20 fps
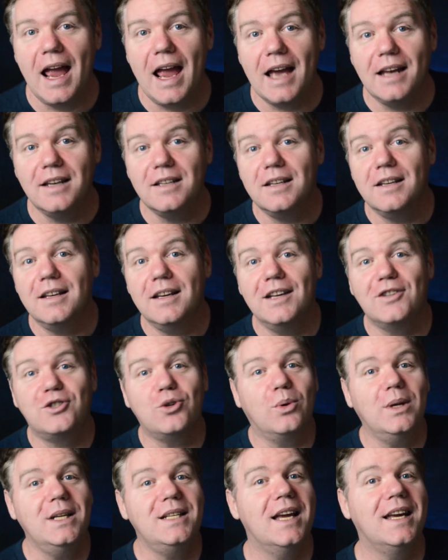And it's
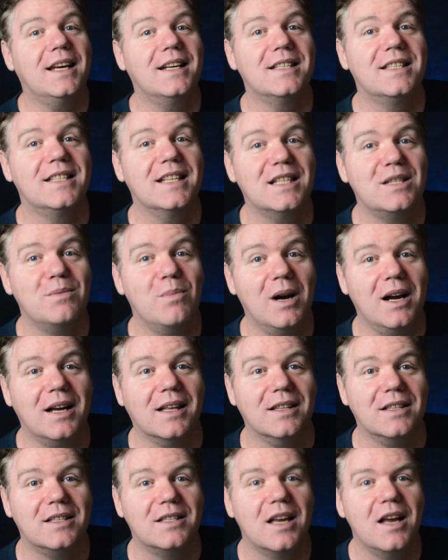only taken 6
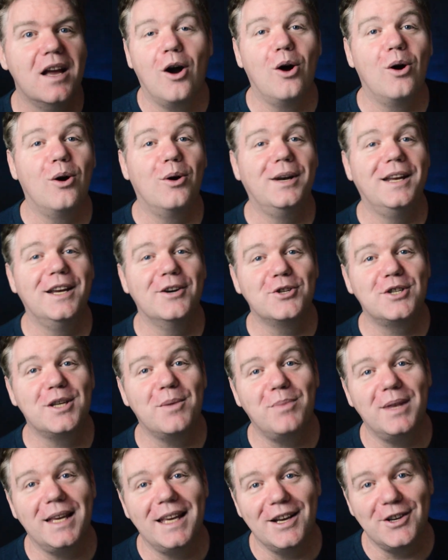months. Oh, and here's
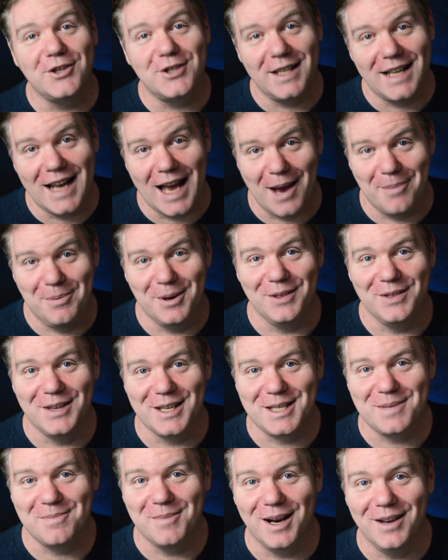something else that happened
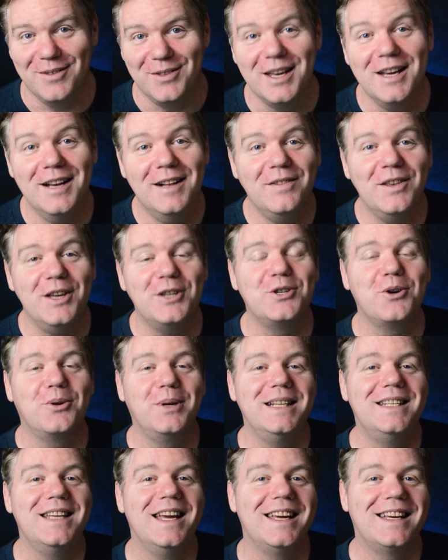this month. It's
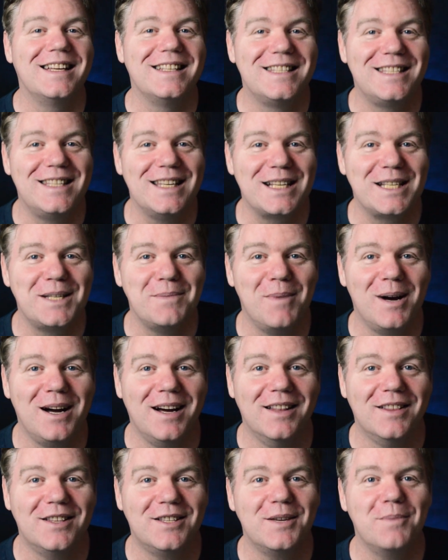only taken 6
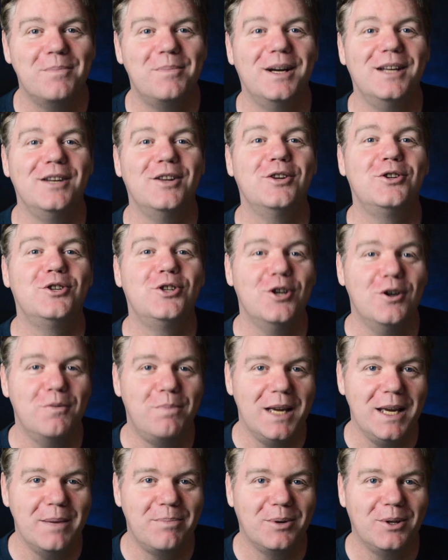months, but 2
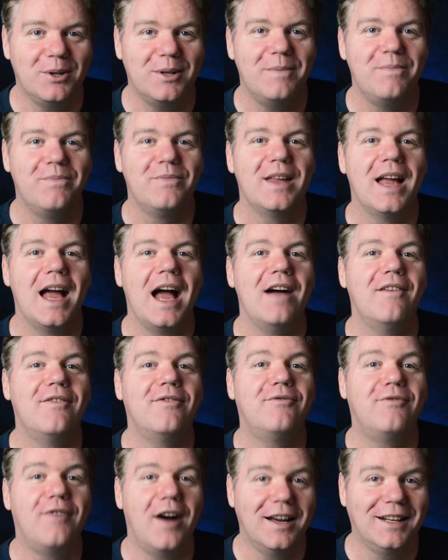people
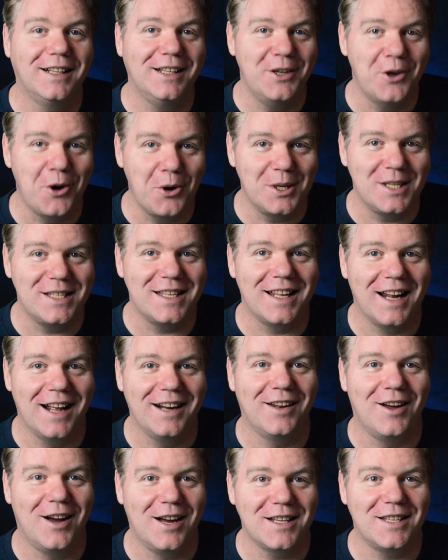have finally noticed that I
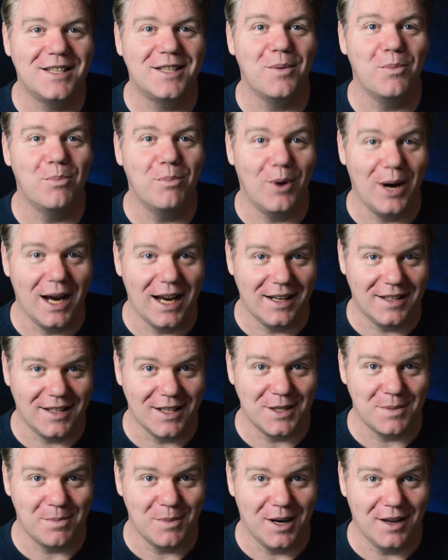lost some weight
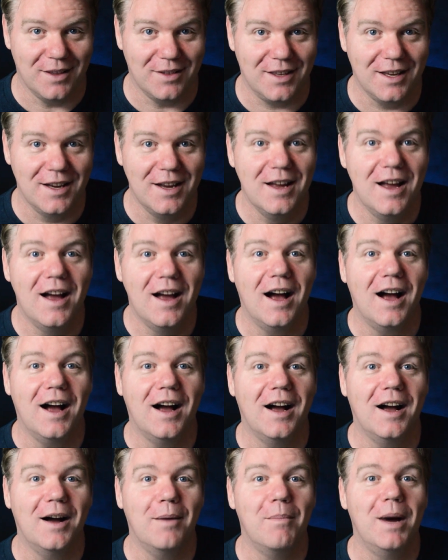this month.
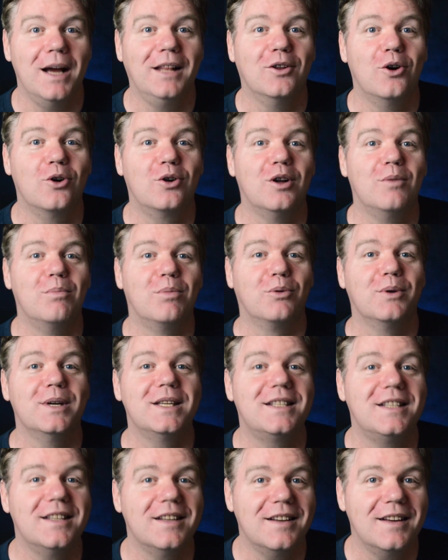My local
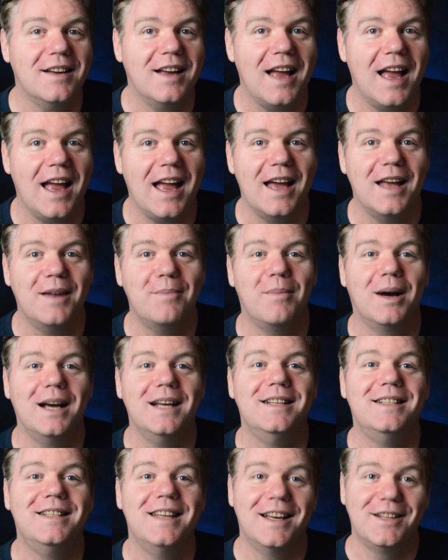barista and my
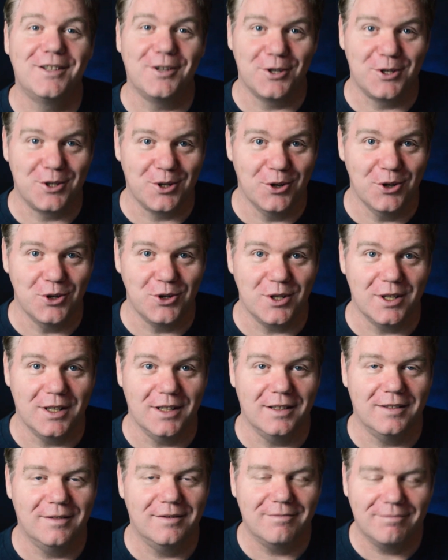dental
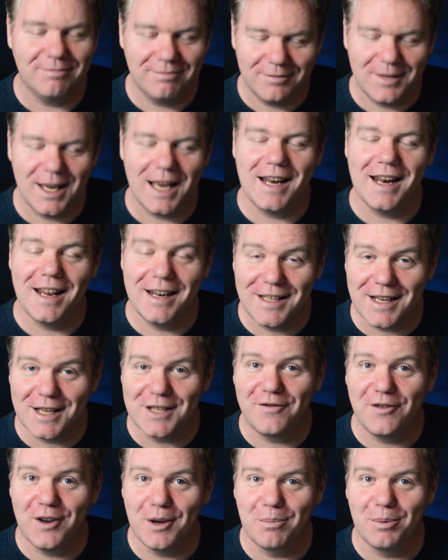surgeon. And it
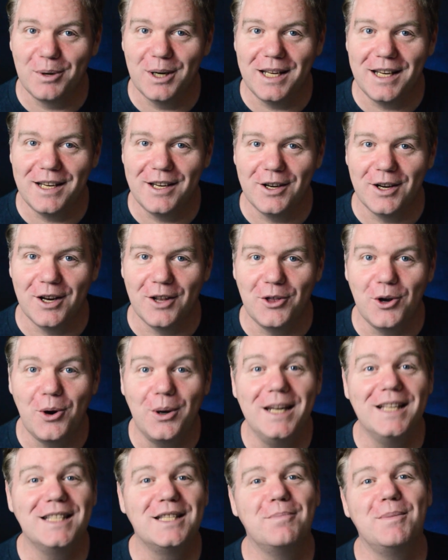does feel pretty good, though
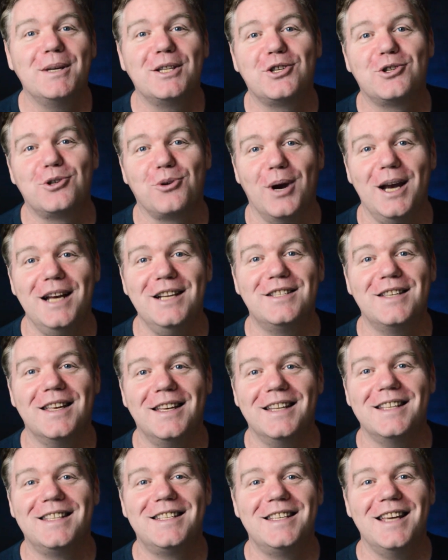it is a bit strange
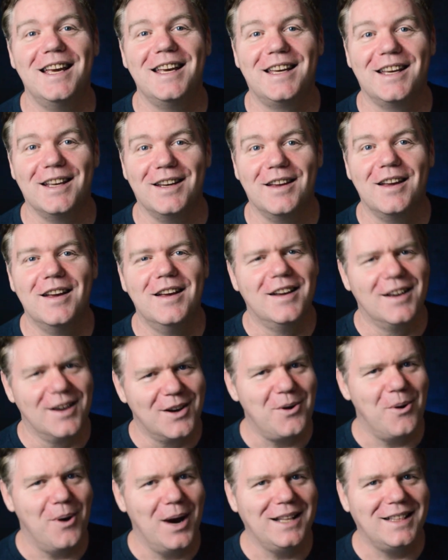that it's taken
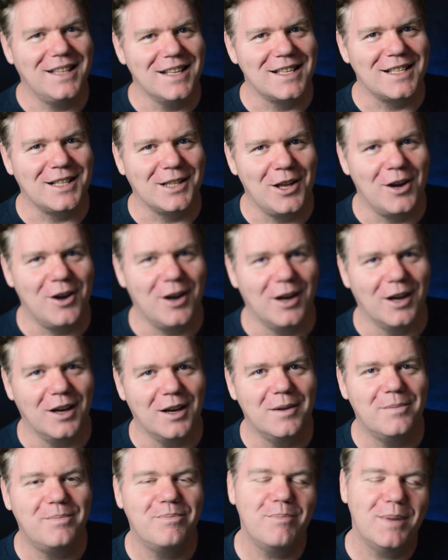quite this
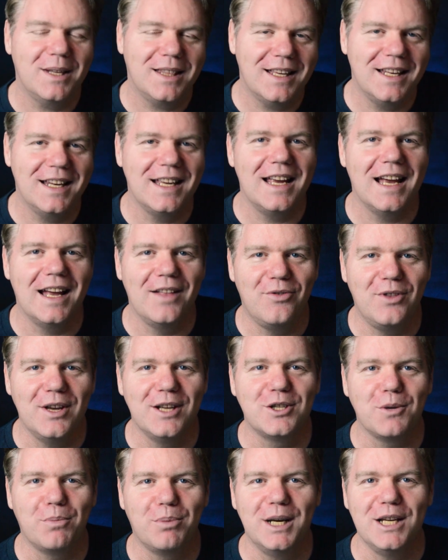long. But then again,
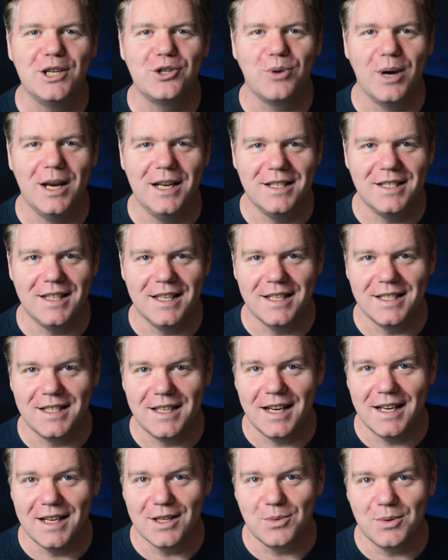things are pretty strange these
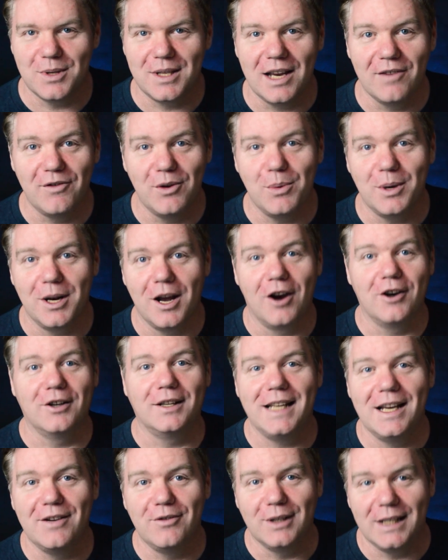days, with everyone
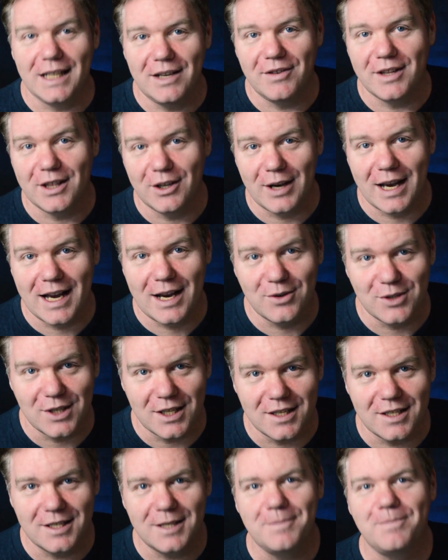hardly ever leaving their
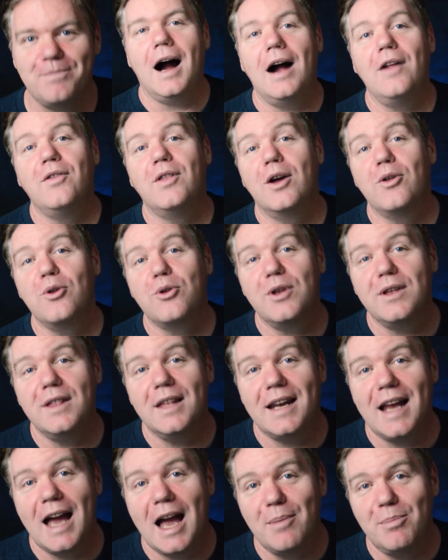houses. Another thing
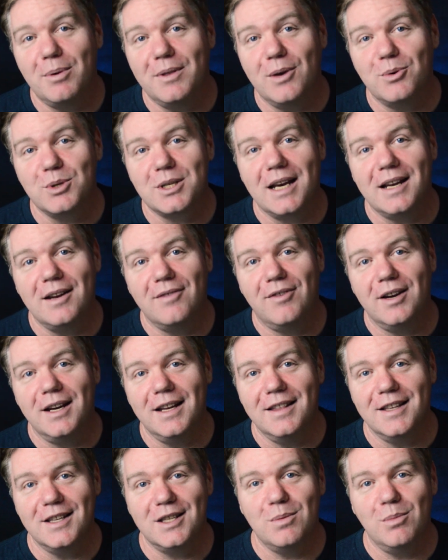that happened that was kind of
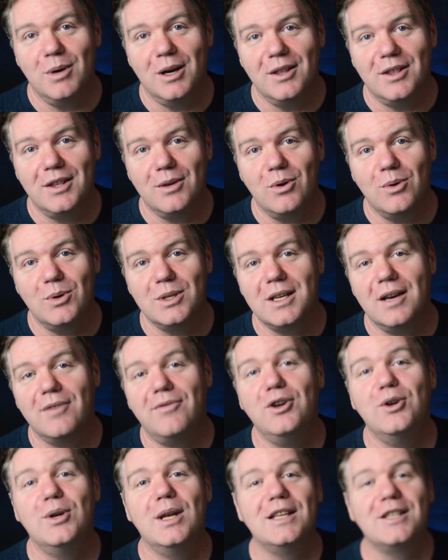funny this month was a
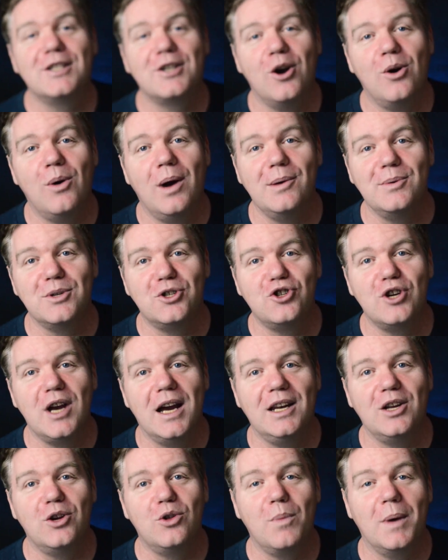few days ago, I was
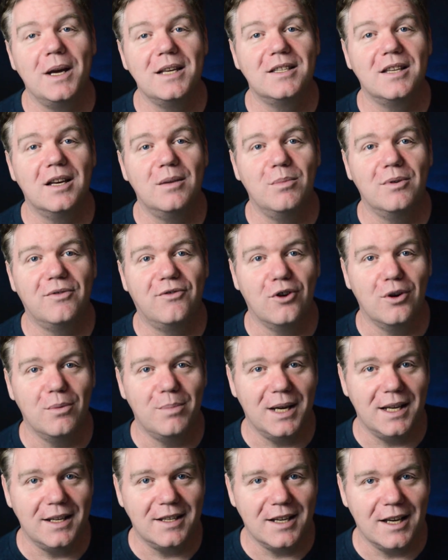chatting with my son before
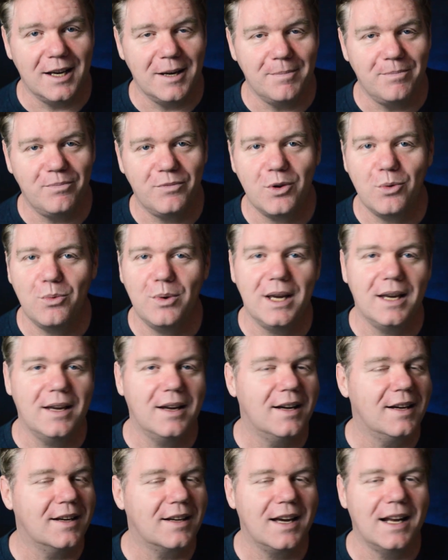bedtime. We
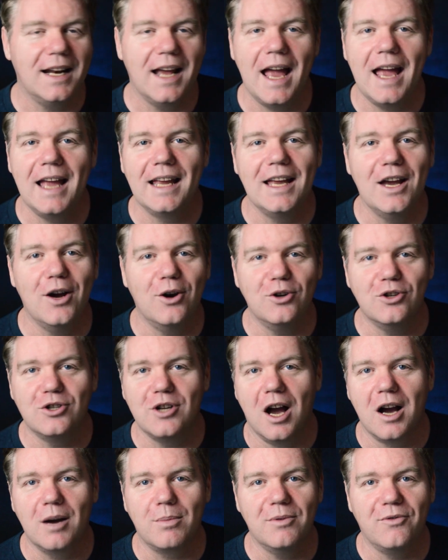kind of hang out and
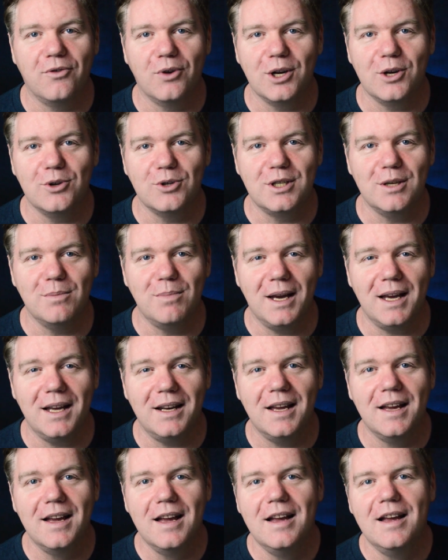talk before he goes to
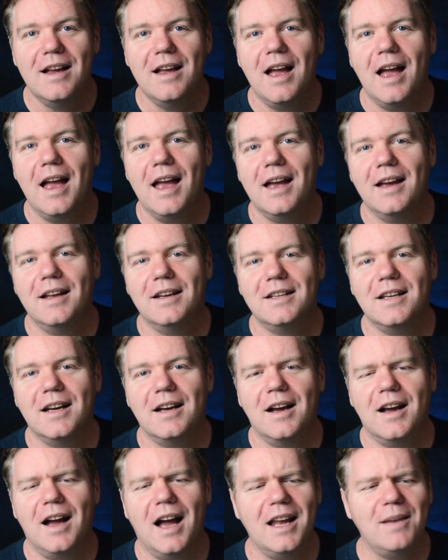bed. And
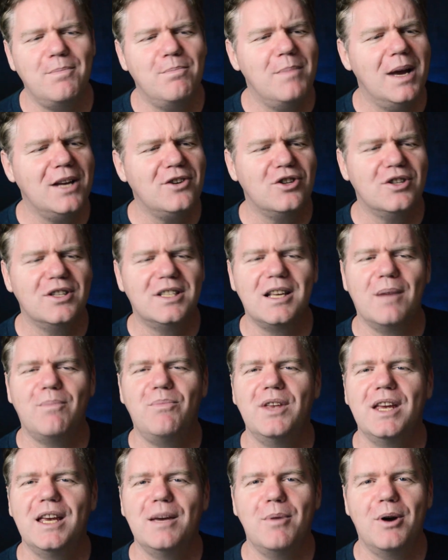I'd mentioned
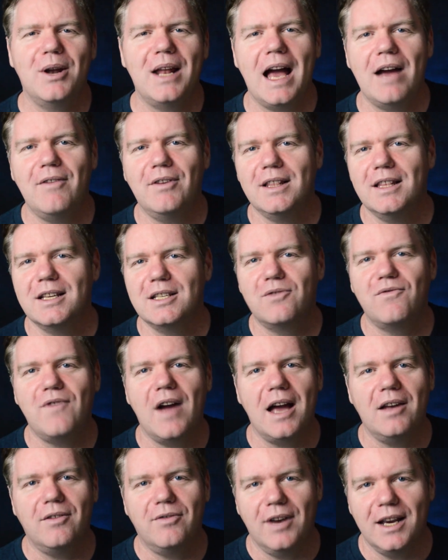something about having this
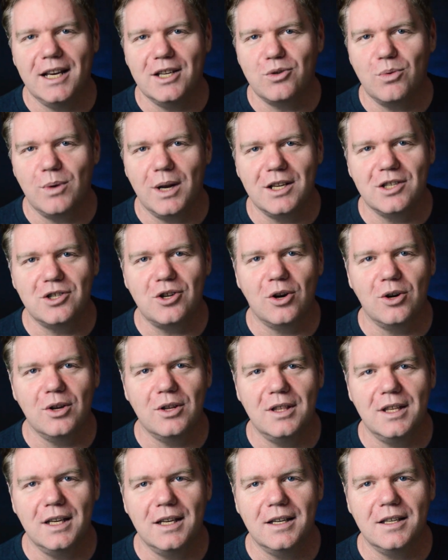fat face when I
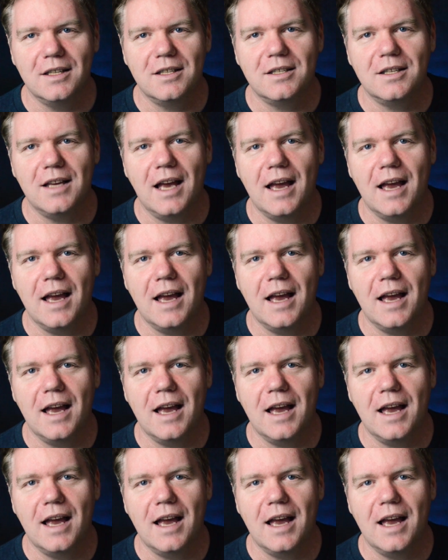started this.